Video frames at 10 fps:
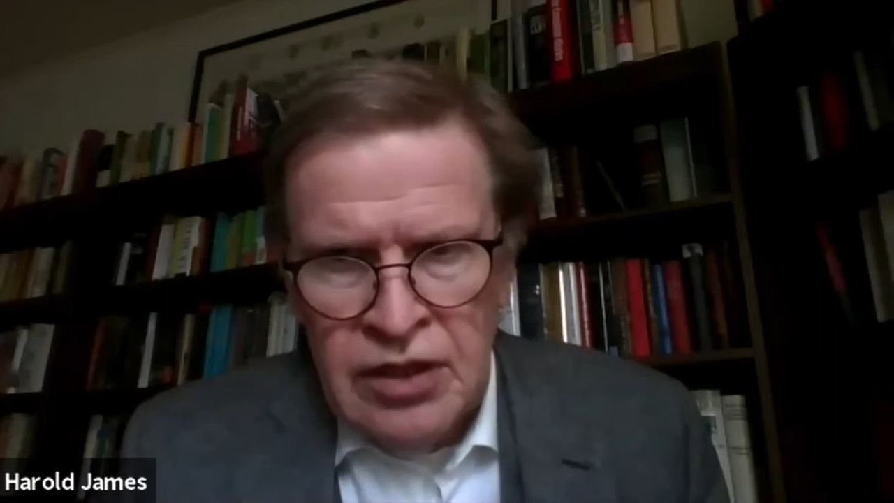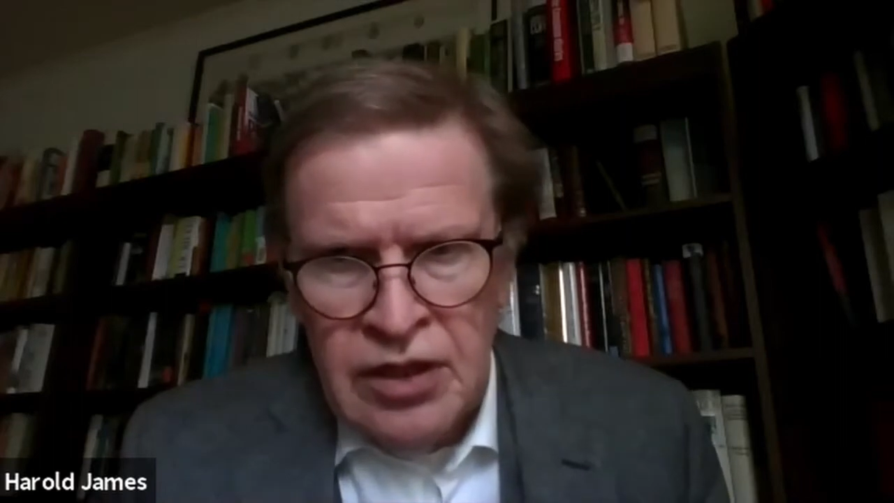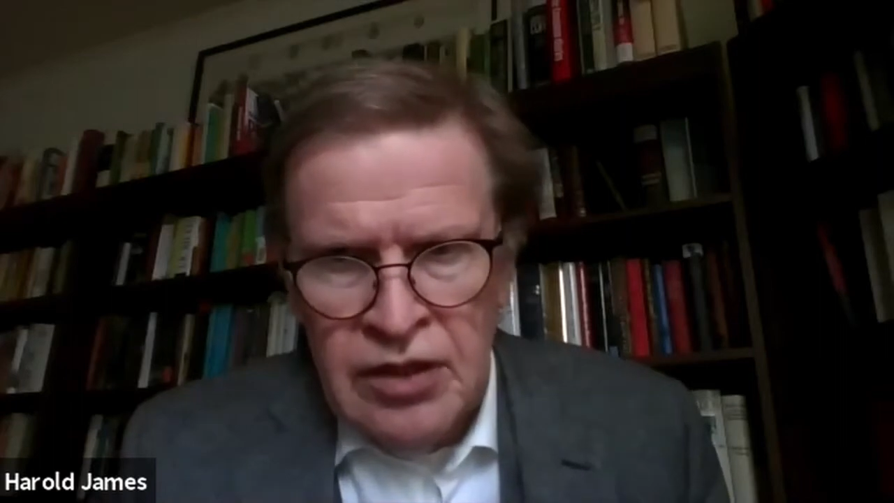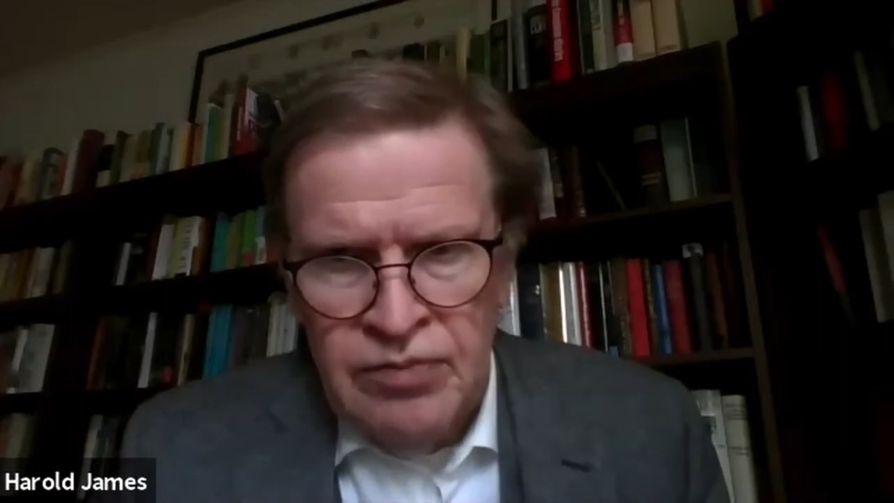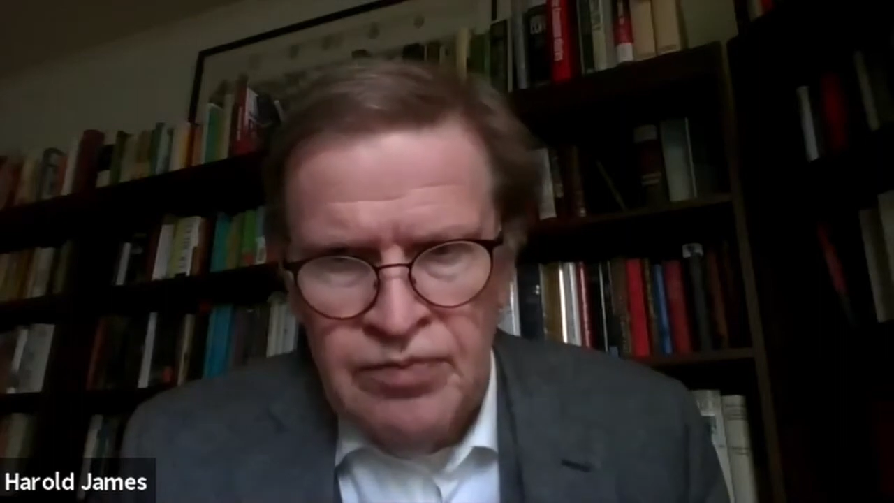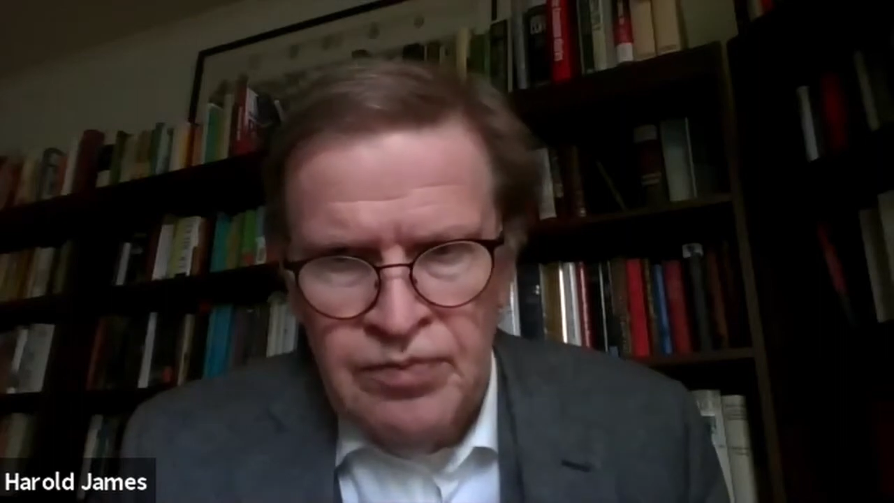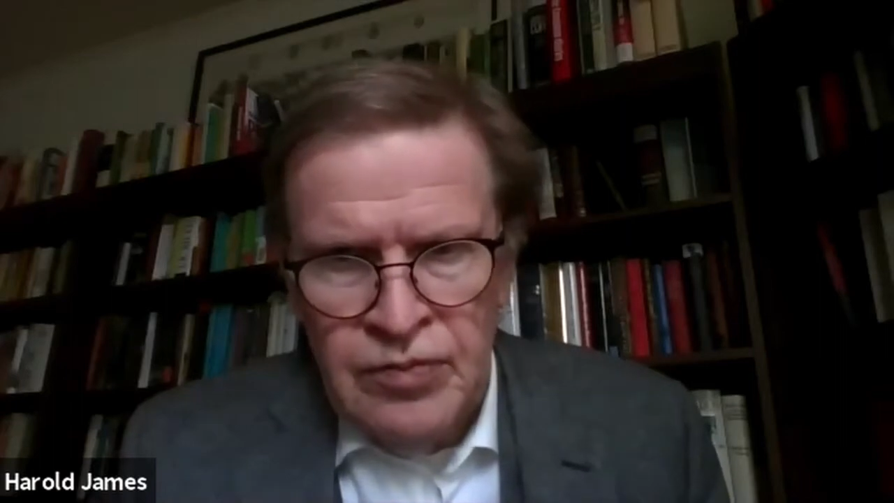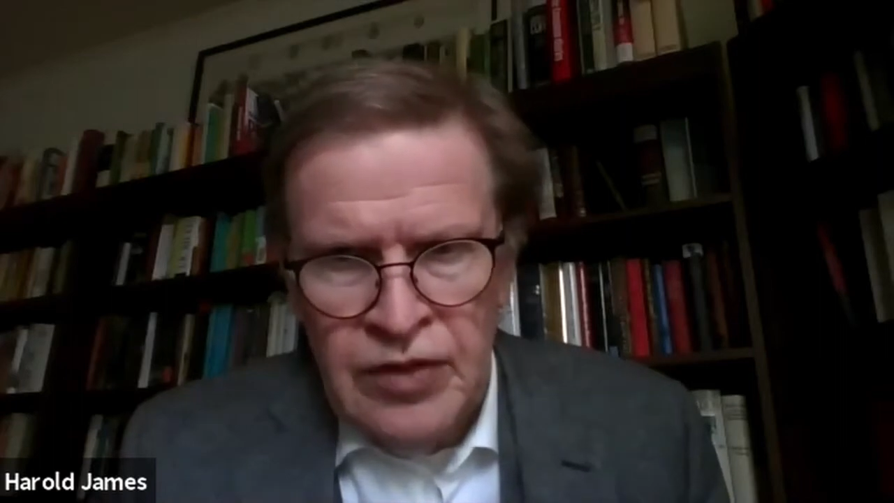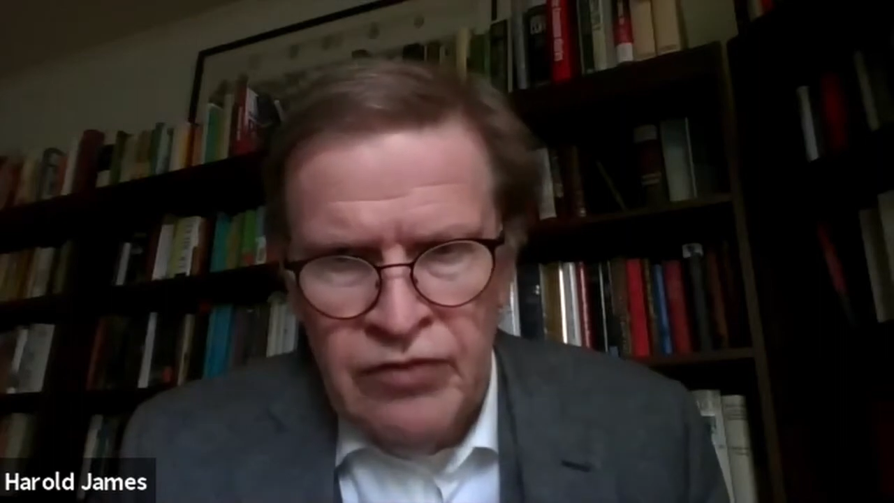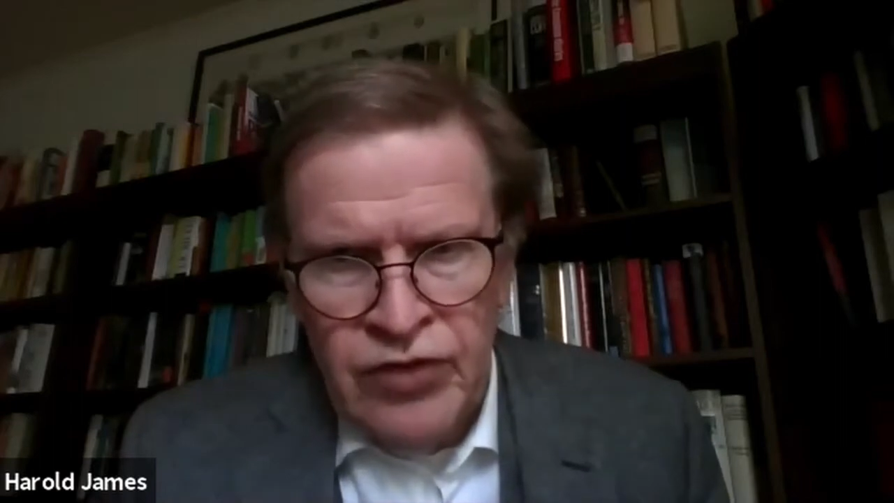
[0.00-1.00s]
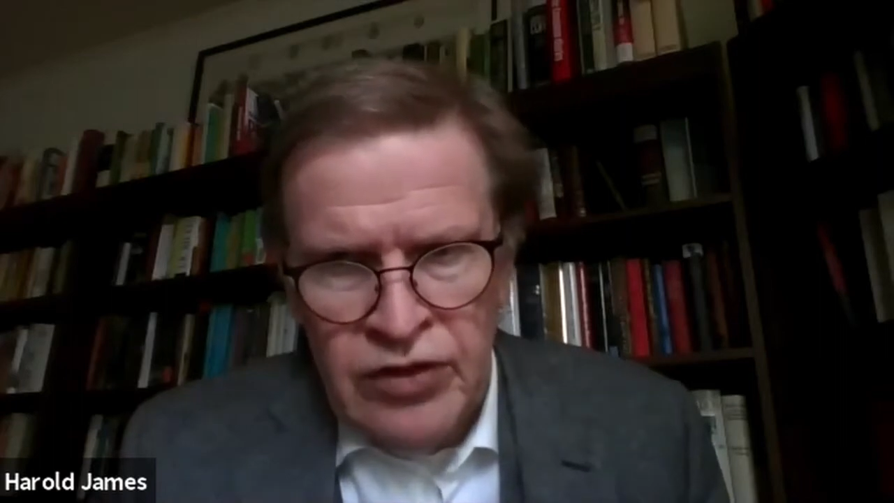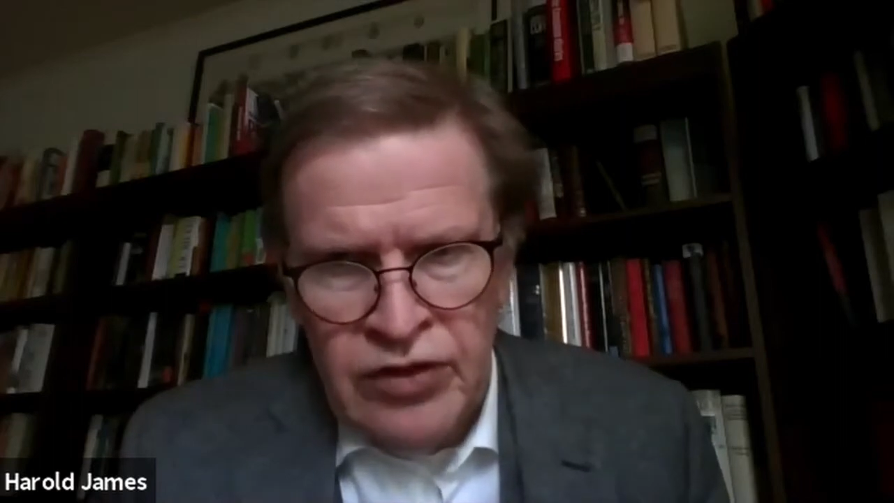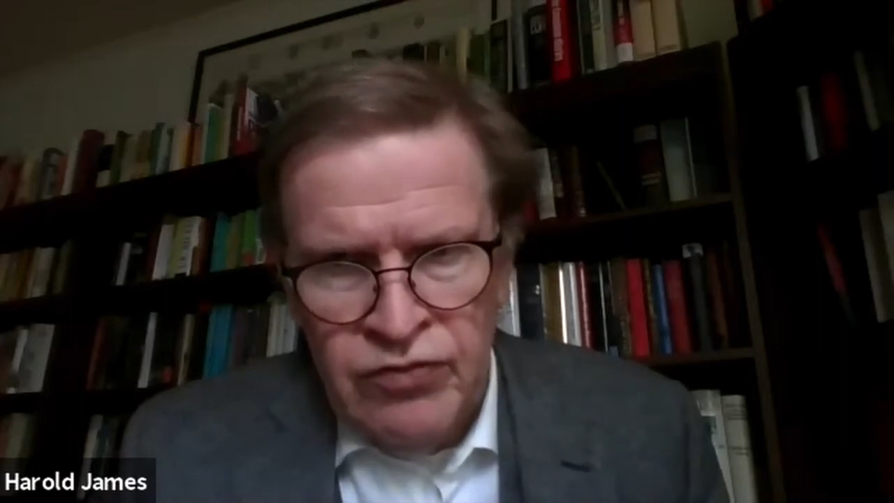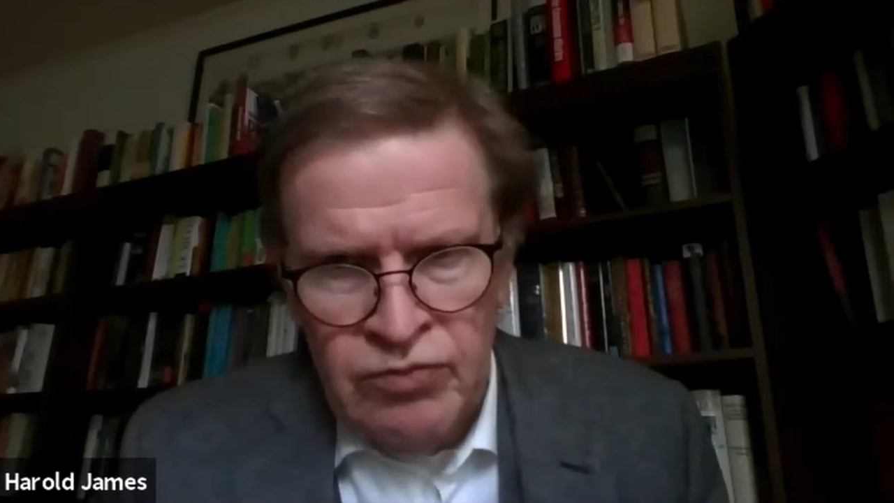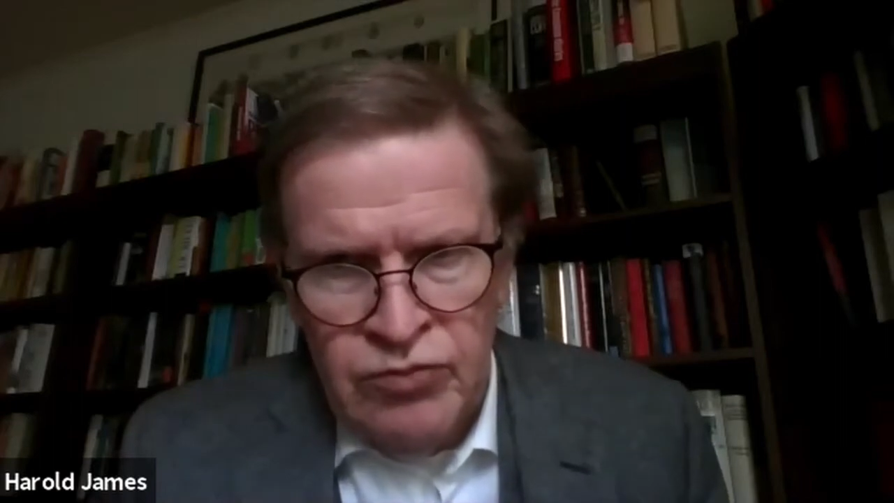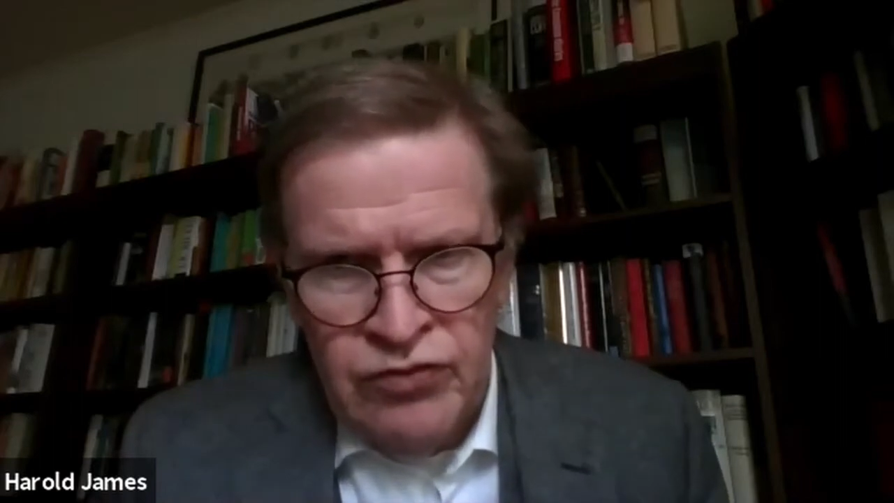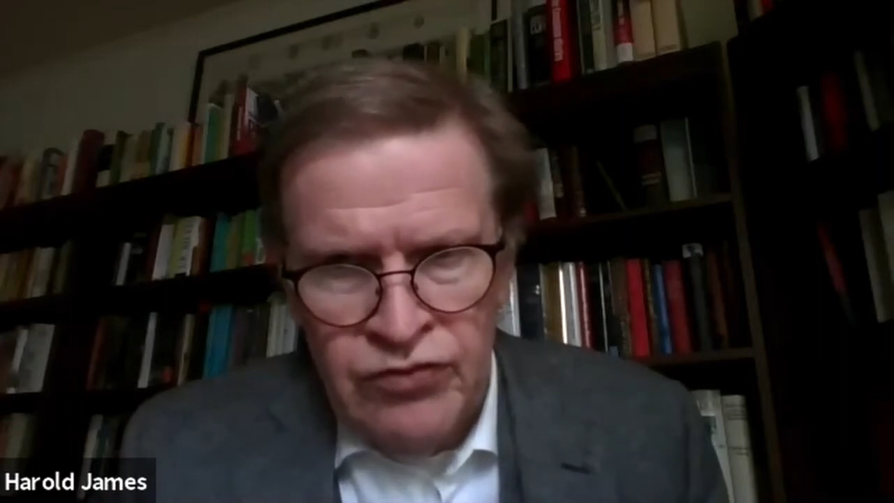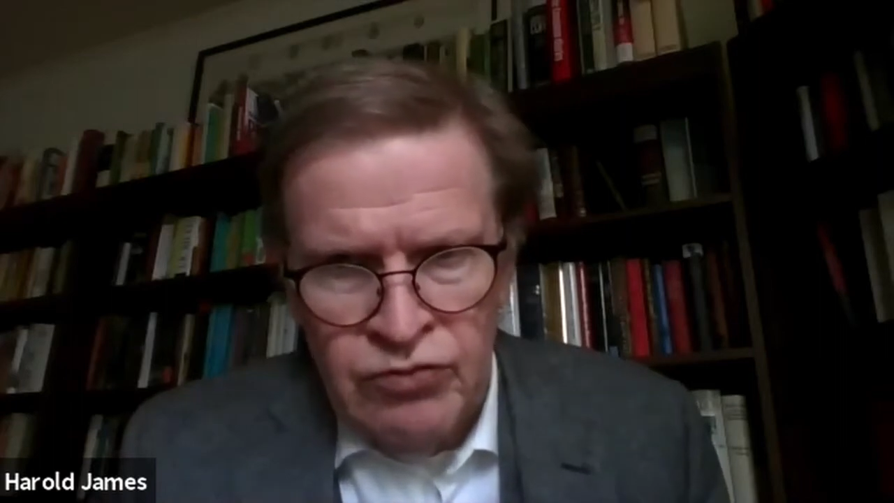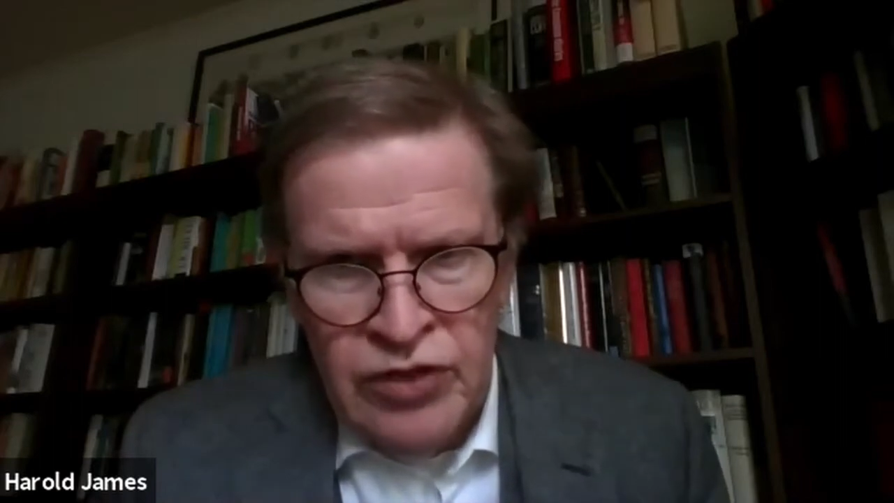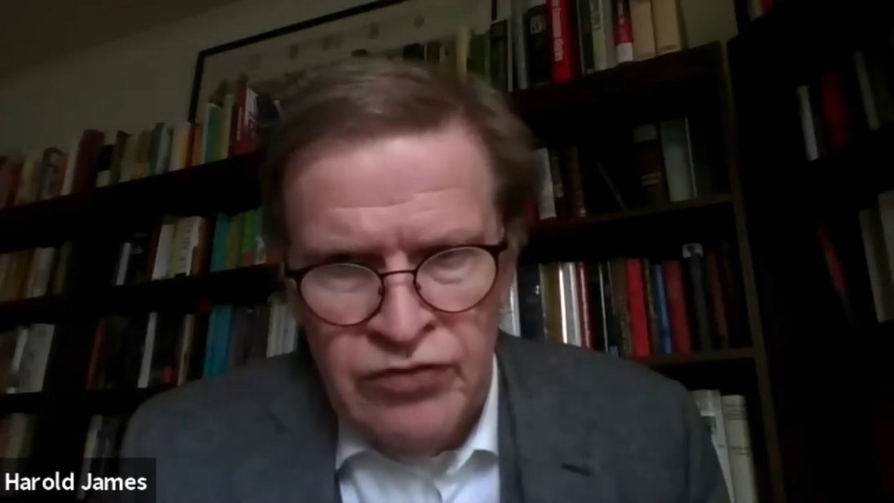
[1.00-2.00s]
effectively
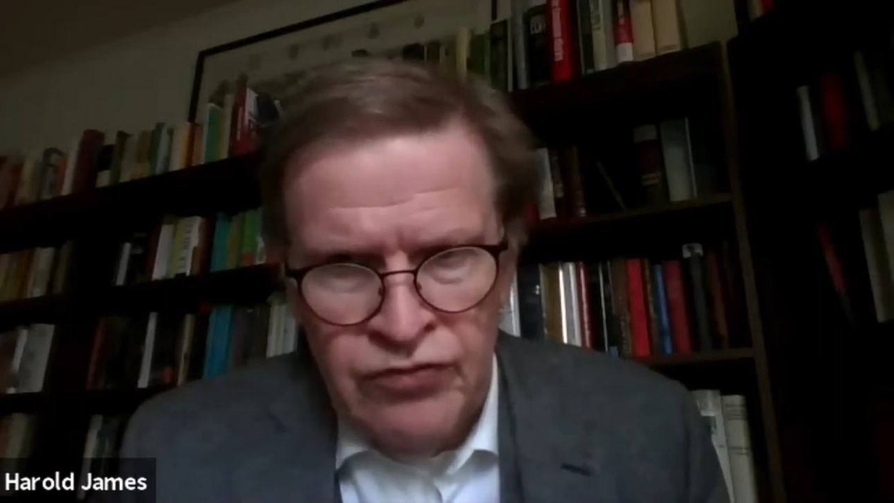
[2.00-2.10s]
moved away